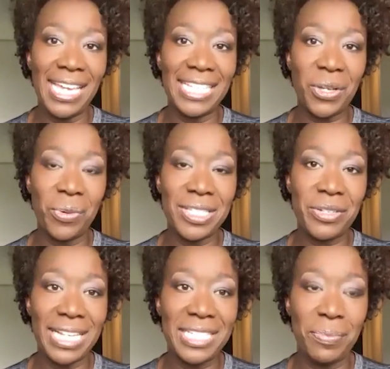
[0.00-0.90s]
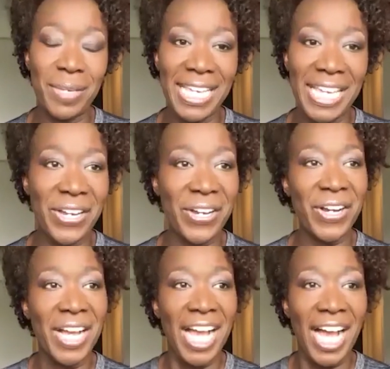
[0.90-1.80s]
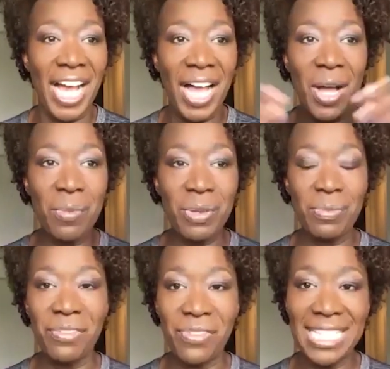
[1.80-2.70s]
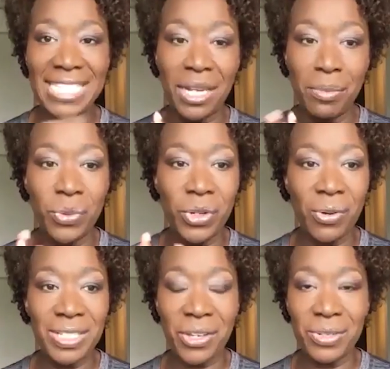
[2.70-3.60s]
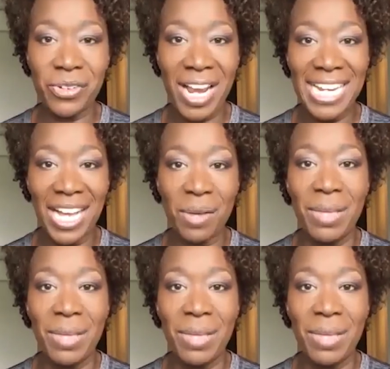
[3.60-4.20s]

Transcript: It's always great to be here with my friends at Telemundo. It's always great.